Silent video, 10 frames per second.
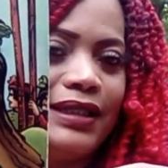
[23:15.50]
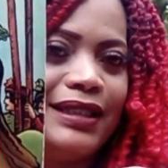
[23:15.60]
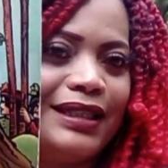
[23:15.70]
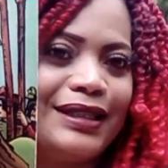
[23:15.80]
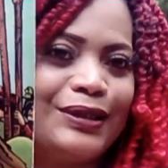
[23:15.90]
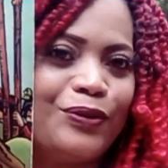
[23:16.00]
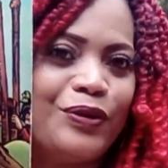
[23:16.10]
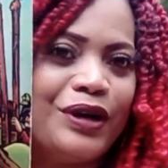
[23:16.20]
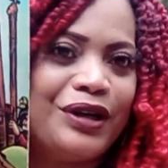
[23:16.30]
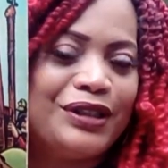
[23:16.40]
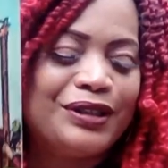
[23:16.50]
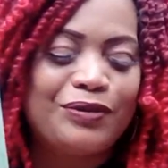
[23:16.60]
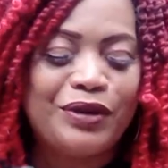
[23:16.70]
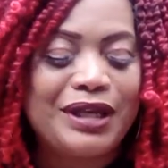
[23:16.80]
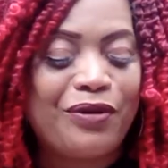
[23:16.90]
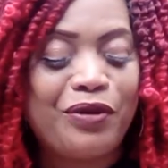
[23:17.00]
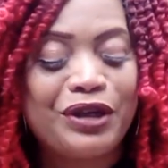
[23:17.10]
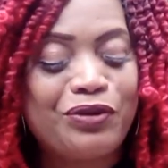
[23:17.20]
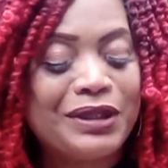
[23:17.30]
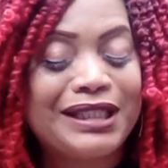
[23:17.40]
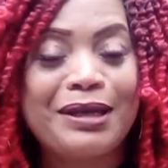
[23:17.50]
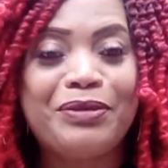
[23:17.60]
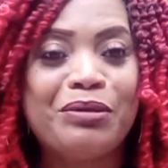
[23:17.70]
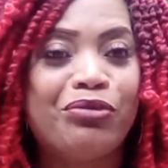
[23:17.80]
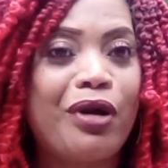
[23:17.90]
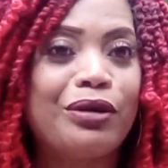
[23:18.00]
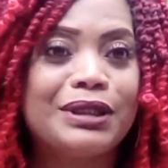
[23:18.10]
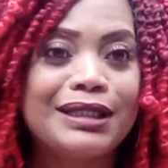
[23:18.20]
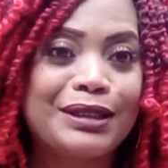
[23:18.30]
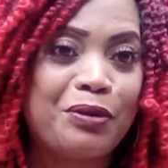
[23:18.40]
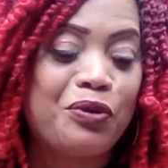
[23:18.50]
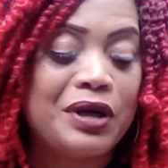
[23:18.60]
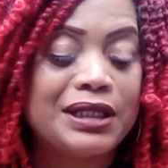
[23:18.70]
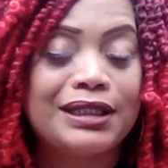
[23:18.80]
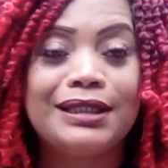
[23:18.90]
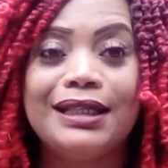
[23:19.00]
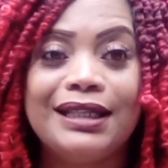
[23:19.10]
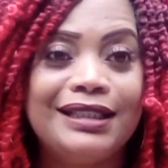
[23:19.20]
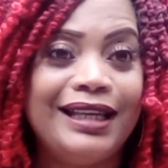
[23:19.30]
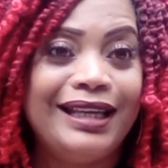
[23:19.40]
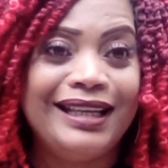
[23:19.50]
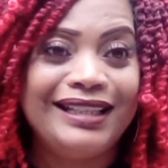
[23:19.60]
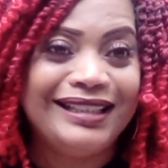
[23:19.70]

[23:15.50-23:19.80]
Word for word: Six of Wands. Well, I wonder what something brought to someone's attention.